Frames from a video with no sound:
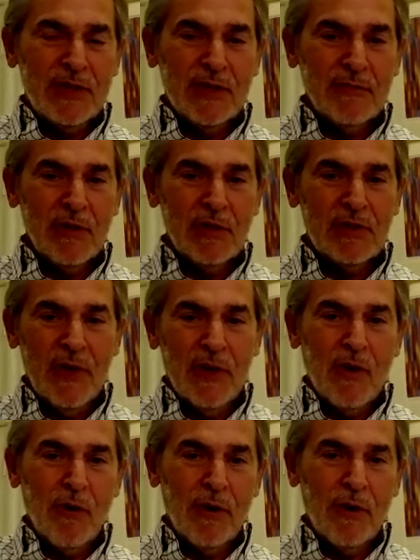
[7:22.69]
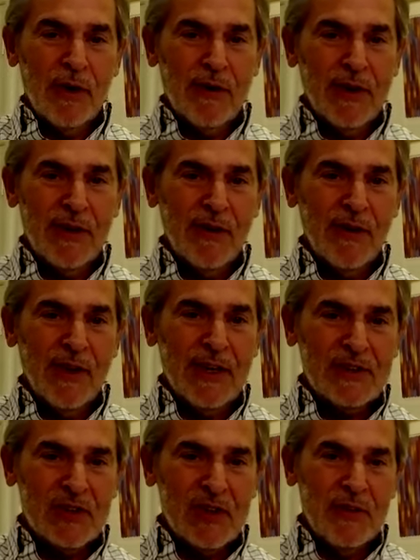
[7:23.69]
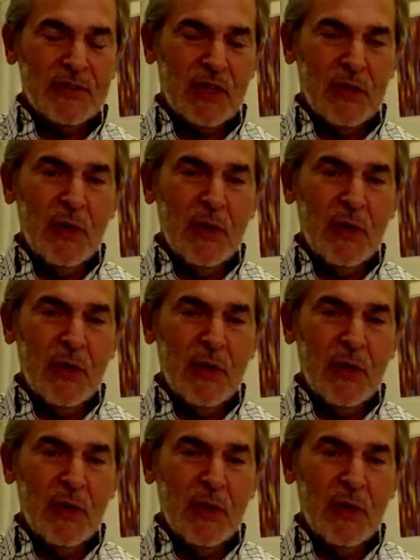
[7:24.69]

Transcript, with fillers: and the Roosevelt Corollary and all that stuff.